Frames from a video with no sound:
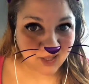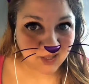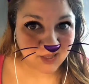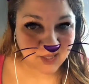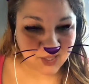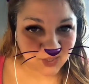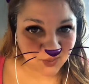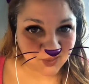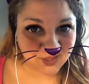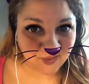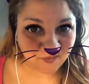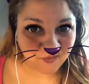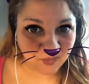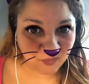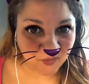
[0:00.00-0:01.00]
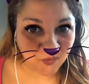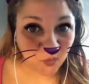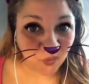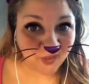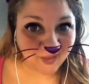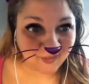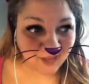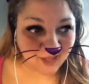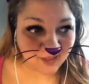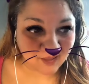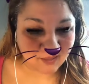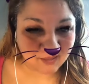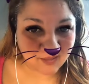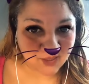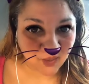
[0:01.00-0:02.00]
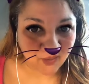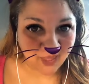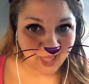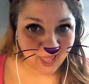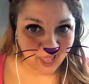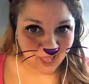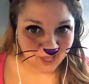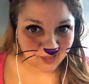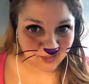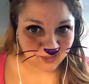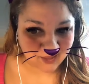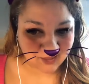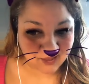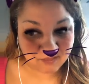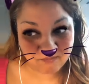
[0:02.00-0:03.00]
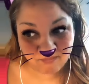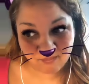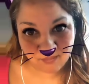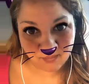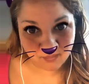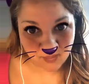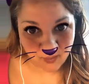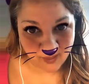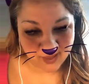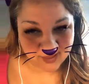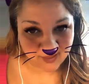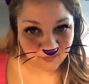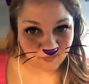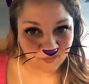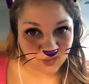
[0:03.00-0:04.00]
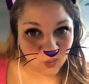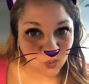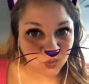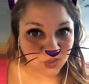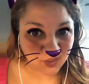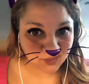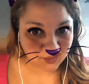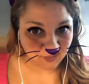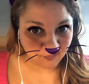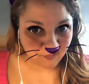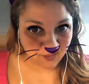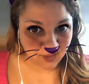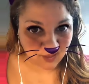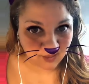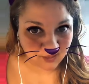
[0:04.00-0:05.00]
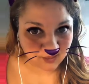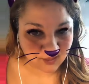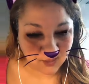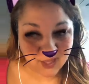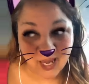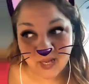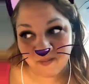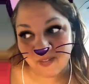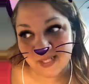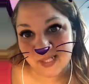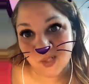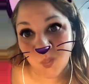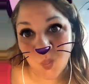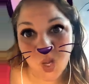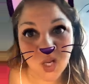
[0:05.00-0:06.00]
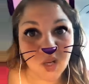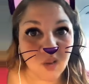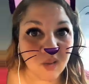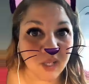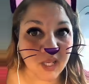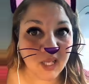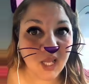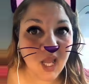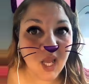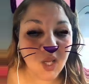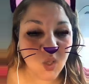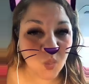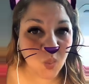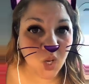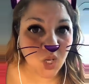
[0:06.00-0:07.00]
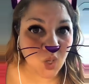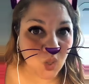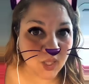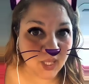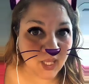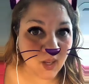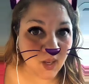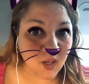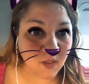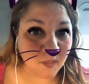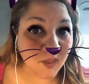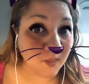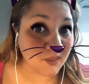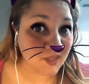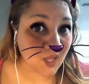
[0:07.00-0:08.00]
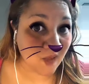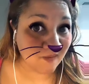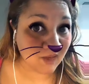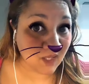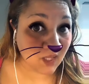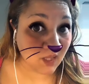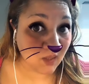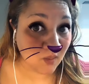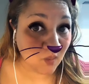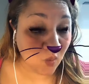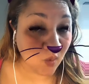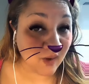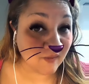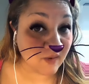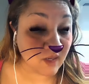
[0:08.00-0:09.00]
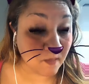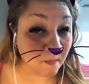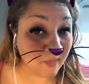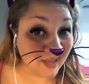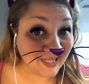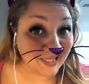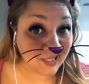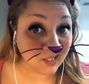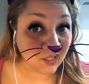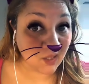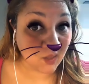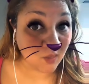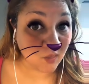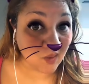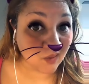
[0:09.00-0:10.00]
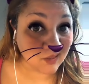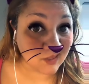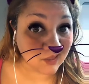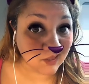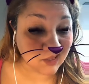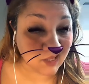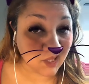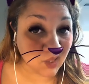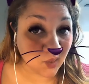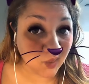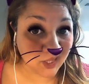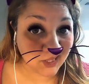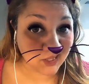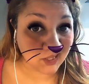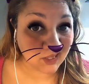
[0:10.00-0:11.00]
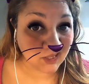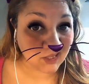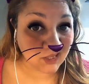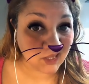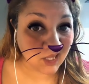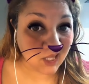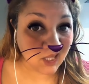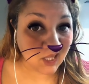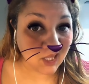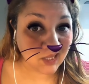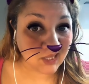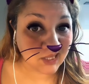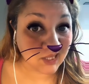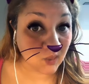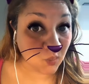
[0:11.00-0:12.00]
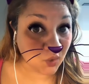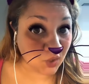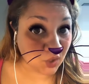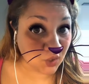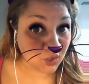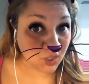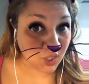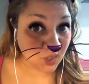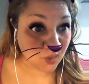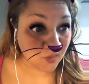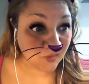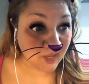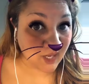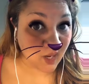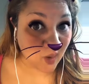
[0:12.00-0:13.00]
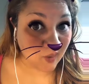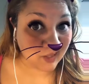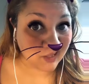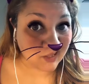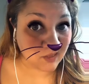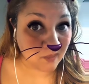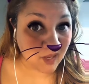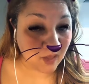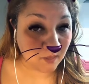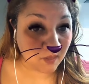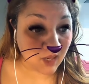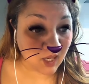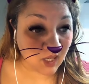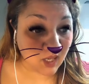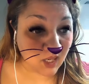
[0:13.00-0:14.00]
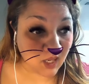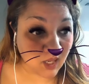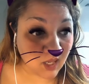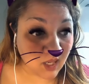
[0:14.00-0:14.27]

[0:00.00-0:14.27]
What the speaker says: to do something before they then show their hands about something or do something. So again, if this is a work colleague, your work colleague could be observing you or even baiting you and asking you certain questions to see what you do, then only to maybe